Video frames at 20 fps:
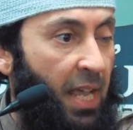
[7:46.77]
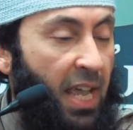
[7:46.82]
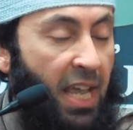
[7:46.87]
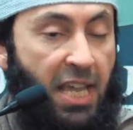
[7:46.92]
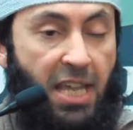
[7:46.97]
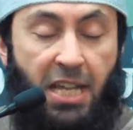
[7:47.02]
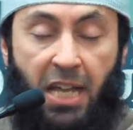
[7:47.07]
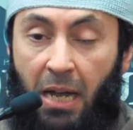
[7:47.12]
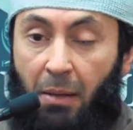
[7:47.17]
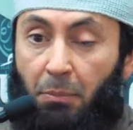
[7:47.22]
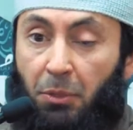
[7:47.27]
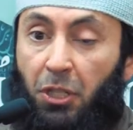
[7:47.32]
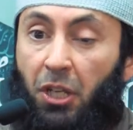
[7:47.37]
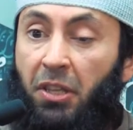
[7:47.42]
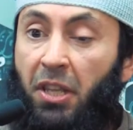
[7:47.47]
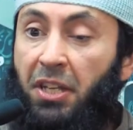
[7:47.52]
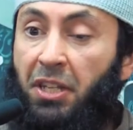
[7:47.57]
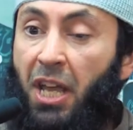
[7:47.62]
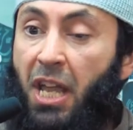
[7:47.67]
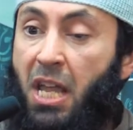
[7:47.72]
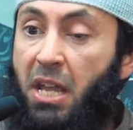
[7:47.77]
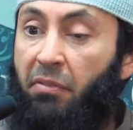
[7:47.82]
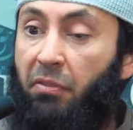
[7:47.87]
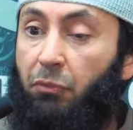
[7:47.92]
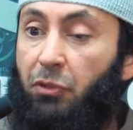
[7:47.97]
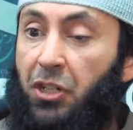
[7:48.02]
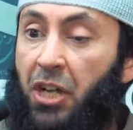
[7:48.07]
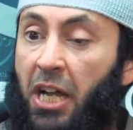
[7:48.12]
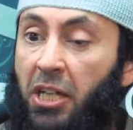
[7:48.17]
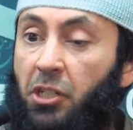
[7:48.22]
He comes on the day
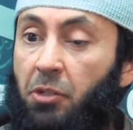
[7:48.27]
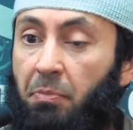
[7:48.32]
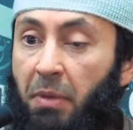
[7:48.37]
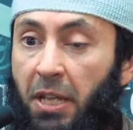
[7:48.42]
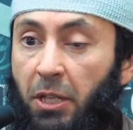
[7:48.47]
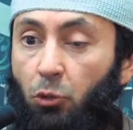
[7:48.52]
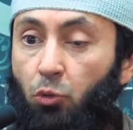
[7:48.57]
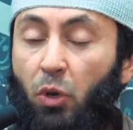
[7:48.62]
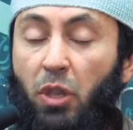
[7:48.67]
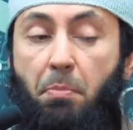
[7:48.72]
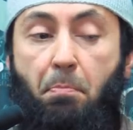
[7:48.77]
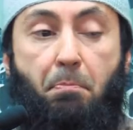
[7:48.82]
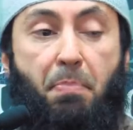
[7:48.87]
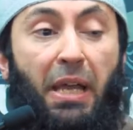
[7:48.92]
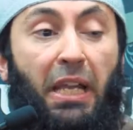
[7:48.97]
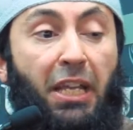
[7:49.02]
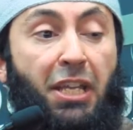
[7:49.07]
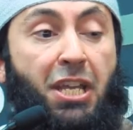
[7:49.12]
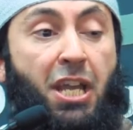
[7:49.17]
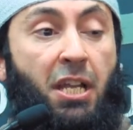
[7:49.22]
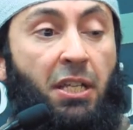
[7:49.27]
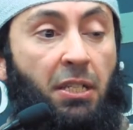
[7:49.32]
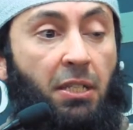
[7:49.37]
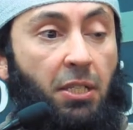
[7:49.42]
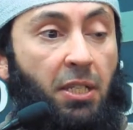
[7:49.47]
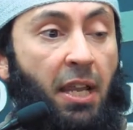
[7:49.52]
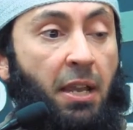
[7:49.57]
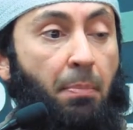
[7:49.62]
of judgment with billions